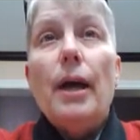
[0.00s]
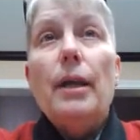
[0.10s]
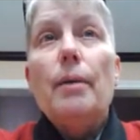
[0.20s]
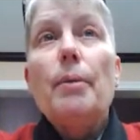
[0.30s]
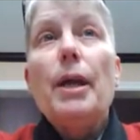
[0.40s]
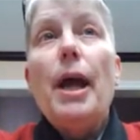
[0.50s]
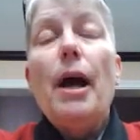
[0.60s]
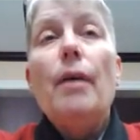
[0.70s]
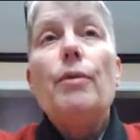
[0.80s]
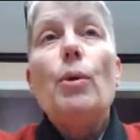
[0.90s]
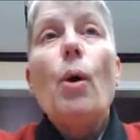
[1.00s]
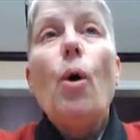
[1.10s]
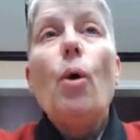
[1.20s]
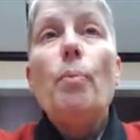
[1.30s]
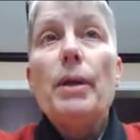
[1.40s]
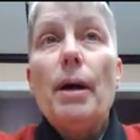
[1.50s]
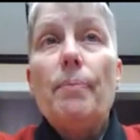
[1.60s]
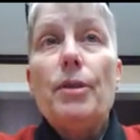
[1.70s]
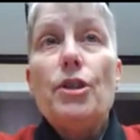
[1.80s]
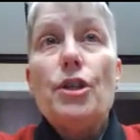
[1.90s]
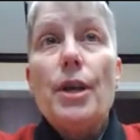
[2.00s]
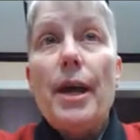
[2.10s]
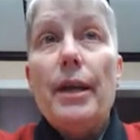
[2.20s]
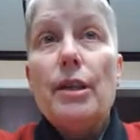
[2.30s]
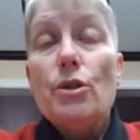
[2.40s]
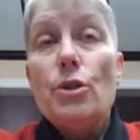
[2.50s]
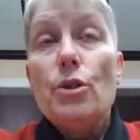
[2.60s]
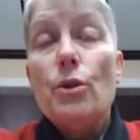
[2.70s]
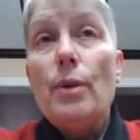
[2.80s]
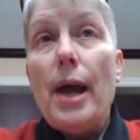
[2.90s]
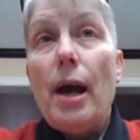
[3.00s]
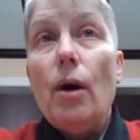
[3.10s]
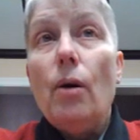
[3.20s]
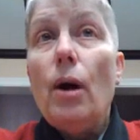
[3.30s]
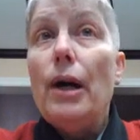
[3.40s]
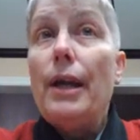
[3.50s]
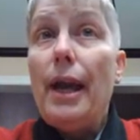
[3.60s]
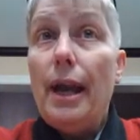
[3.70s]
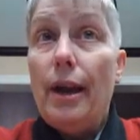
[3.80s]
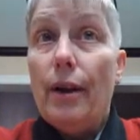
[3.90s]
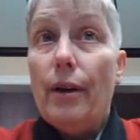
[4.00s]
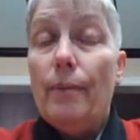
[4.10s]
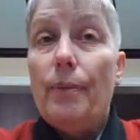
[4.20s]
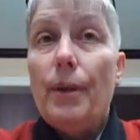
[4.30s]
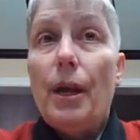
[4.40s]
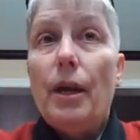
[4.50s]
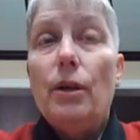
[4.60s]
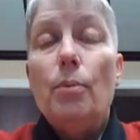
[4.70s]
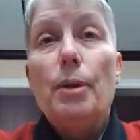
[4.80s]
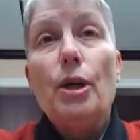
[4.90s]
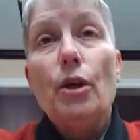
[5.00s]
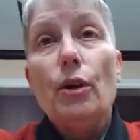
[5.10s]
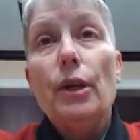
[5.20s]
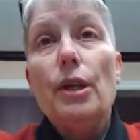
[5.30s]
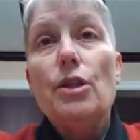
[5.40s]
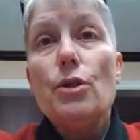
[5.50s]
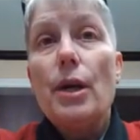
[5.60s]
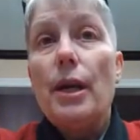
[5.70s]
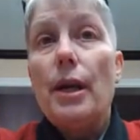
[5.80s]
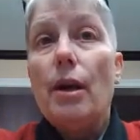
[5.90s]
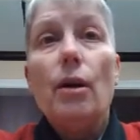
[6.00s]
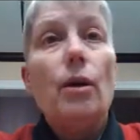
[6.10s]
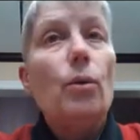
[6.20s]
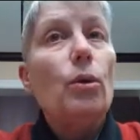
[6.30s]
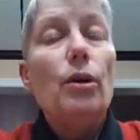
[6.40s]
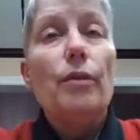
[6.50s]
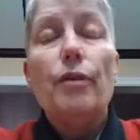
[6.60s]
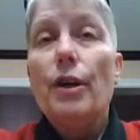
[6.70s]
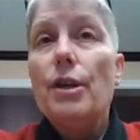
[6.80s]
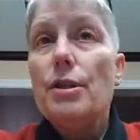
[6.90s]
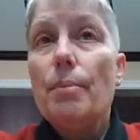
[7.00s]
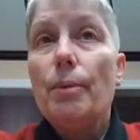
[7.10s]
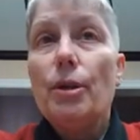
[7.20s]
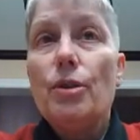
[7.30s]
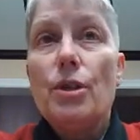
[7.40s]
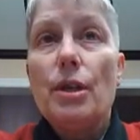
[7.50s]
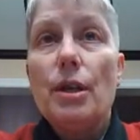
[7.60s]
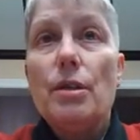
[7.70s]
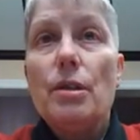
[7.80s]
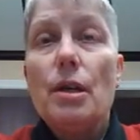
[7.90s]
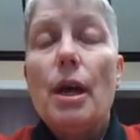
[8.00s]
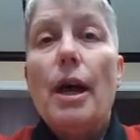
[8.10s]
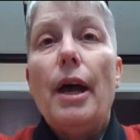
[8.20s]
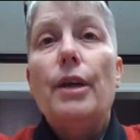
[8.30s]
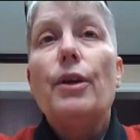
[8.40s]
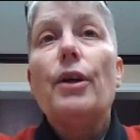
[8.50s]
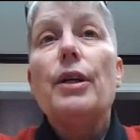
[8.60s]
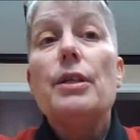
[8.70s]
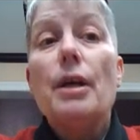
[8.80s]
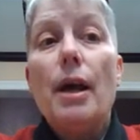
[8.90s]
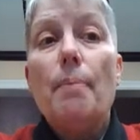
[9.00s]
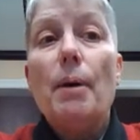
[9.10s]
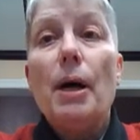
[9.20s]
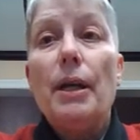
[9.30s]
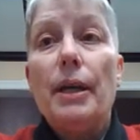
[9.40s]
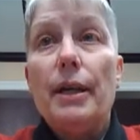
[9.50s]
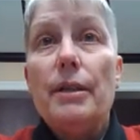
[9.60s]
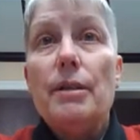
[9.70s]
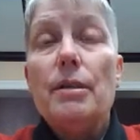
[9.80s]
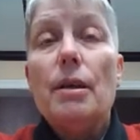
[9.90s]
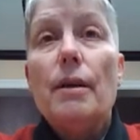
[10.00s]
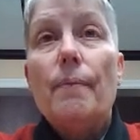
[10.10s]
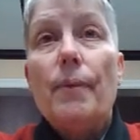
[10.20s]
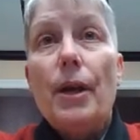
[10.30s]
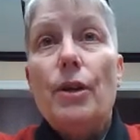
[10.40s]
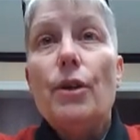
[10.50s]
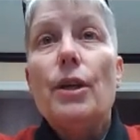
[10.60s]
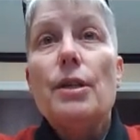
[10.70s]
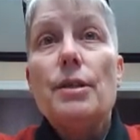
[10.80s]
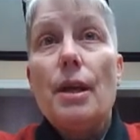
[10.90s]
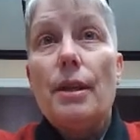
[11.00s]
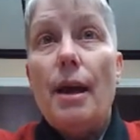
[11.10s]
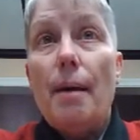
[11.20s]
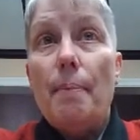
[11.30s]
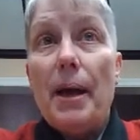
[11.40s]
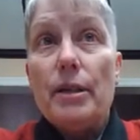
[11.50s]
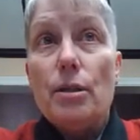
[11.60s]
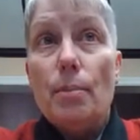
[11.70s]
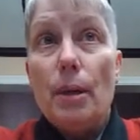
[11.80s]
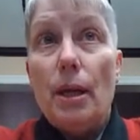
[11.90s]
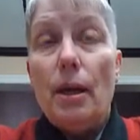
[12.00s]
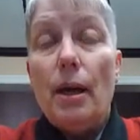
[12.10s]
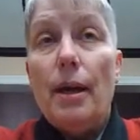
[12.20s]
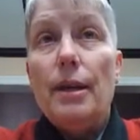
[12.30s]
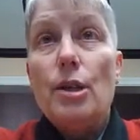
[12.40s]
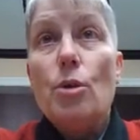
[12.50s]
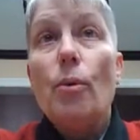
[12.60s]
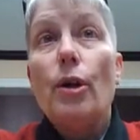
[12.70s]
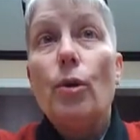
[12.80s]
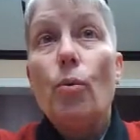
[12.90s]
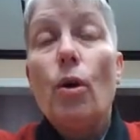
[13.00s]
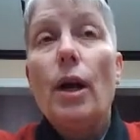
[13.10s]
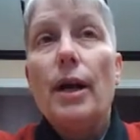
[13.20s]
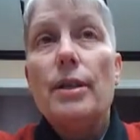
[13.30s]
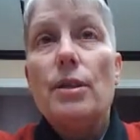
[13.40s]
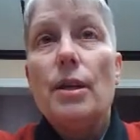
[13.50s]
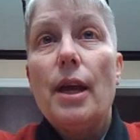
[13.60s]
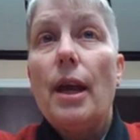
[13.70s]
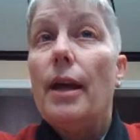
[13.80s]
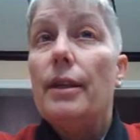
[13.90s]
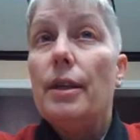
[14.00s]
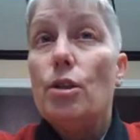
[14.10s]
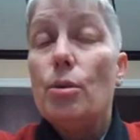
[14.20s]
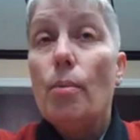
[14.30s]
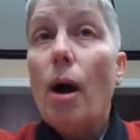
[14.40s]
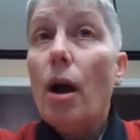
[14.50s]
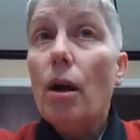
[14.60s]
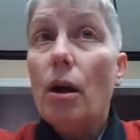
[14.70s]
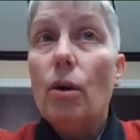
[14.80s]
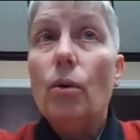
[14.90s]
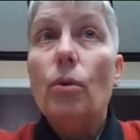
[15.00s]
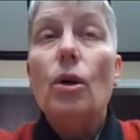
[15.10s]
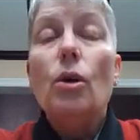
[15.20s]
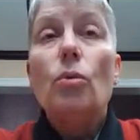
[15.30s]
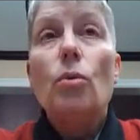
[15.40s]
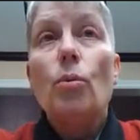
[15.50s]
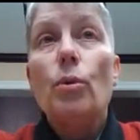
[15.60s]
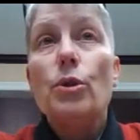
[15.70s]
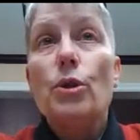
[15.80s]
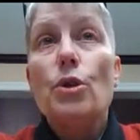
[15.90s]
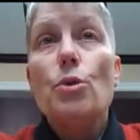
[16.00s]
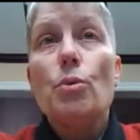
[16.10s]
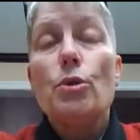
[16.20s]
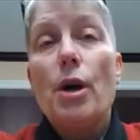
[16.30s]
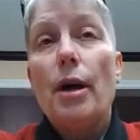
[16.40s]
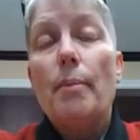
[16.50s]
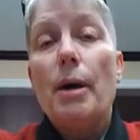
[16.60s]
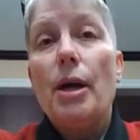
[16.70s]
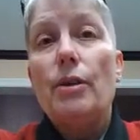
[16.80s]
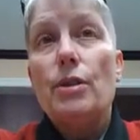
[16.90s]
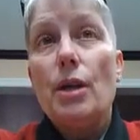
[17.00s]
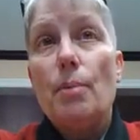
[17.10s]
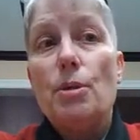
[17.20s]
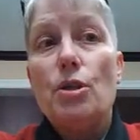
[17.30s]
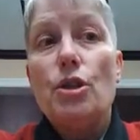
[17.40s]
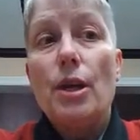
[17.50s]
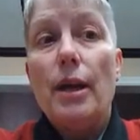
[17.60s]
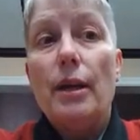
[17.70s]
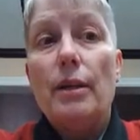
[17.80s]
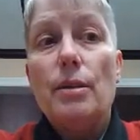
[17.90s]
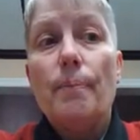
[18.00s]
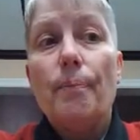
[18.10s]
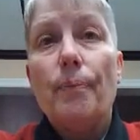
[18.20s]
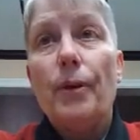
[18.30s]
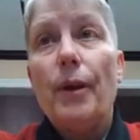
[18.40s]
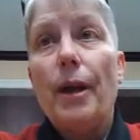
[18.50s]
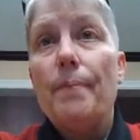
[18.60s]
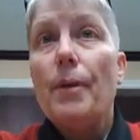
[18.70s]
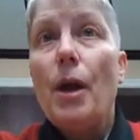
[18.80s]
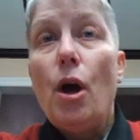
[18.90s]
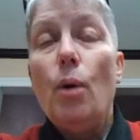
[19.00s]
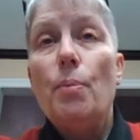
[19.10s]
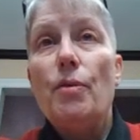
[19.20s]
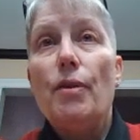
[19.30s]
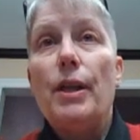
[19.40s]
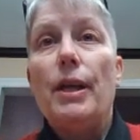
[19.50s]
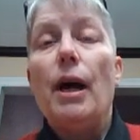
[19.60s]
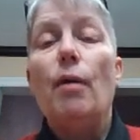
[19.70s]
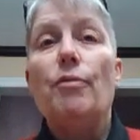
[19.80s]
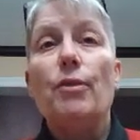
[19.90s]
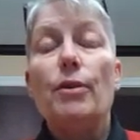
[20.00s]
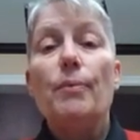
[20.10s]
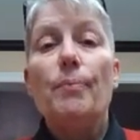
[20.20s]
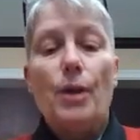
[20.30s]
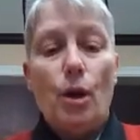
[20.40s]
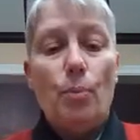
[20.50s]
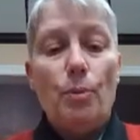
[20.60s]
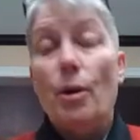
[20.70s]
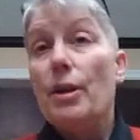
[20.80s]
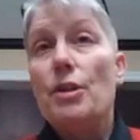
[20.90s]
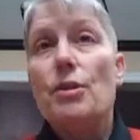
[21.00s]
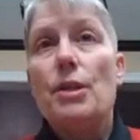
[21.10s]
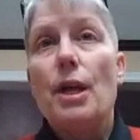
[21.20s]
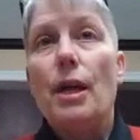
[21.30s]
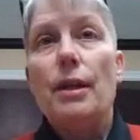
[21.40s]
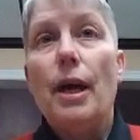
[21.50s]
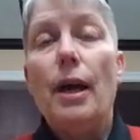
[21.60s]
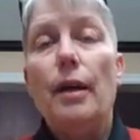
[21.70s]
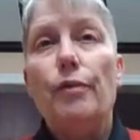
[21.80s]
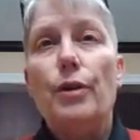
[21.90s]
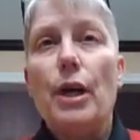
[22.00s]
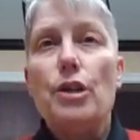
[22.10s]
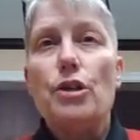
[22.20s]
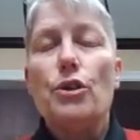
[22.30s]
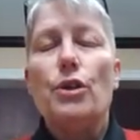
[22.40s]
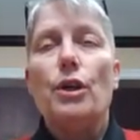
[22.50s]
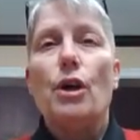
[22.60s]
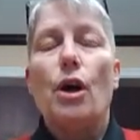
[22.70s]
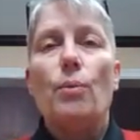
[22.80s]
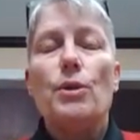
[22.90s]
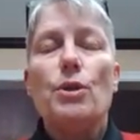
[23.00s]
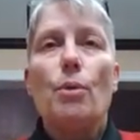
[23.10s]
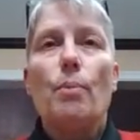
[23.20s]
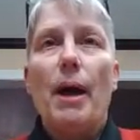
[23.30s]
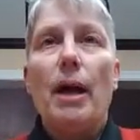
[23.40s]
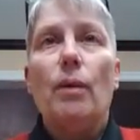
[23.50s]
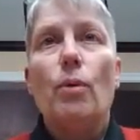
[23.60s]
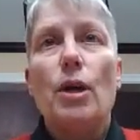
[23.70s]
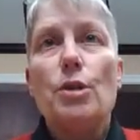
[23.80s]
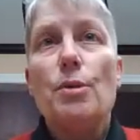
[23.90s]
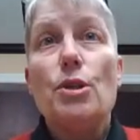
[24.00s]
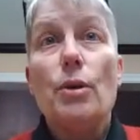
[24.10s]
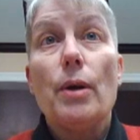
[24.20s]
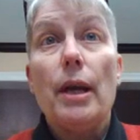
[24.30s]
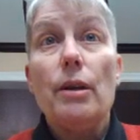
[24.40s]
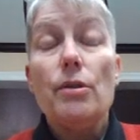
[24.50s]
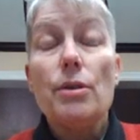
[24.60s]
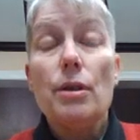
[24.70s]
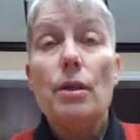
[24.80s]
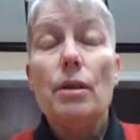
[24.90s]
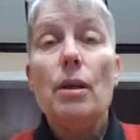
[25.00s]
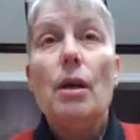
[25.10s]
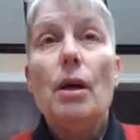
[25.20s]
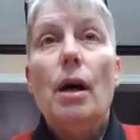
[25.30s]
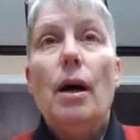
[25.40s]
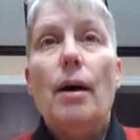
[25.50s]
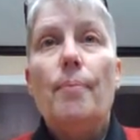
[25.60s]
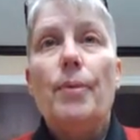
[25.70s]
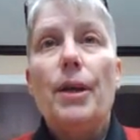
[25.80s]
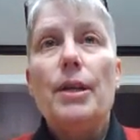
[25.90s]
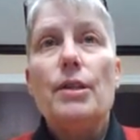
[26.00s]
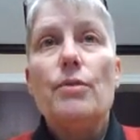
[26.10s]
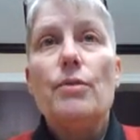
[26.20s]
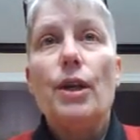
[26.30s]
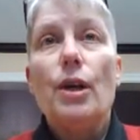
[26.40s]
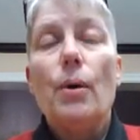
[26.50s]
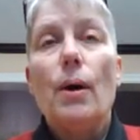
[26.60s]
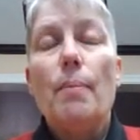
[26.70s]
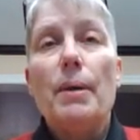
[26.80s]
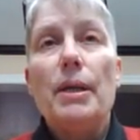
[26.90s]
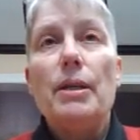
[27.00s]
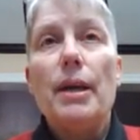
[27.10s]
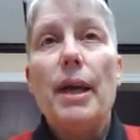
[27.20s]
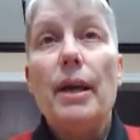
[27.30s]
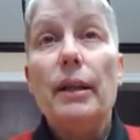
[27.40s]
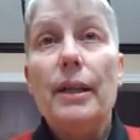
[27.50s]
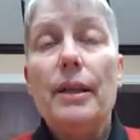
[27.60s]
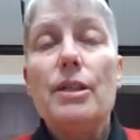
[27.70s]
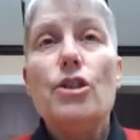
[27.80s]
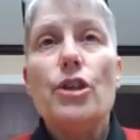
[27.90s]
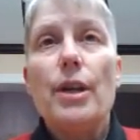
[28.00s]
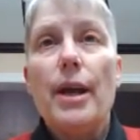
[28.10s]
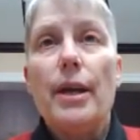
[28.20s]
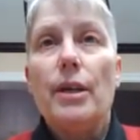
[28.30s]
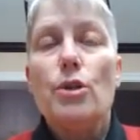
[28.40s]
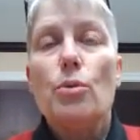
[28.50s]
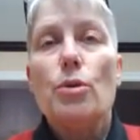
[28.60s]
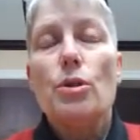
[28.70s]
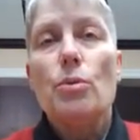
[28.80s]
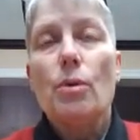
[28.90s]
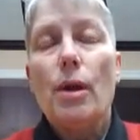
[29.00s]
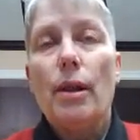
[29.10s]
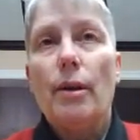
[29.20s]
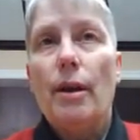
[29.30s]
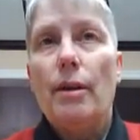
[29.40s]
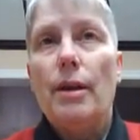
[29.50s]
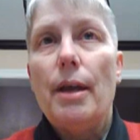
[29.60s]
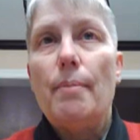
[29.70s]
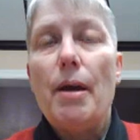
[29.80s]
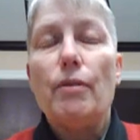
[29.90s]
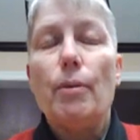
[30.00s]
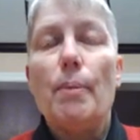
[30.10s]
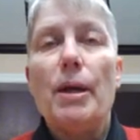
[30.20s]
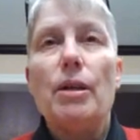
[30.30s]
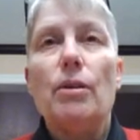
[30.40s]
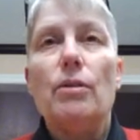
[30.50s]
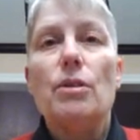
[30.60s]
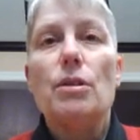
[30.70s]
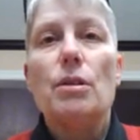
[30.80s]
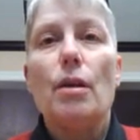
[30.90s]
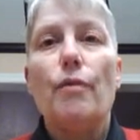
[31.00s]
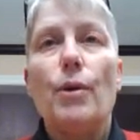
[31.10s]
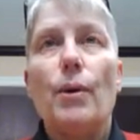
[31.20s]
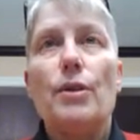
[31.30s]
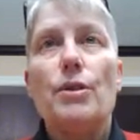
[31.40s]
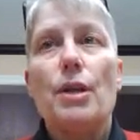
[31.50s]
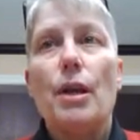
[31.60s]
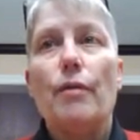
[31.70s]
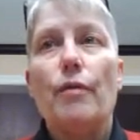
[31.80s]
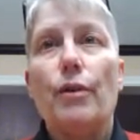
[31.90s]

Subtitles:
and I'm going to have you open up the genetics do now on hair, and it'll be curly and straight hair. It will look very similar to this, and you're going to type on it, and you're going to send that back to me. And that's what we're going to work on today. And then tomorrow, what we'll do is we'll talk about other types of genetics. Okay, hope you found that helpful. Hope you understand that. If you're not sure, you can always go back and watch Mr. Anderson in his video on Mendelian genetics, which is named after Mendel, to see if you understand it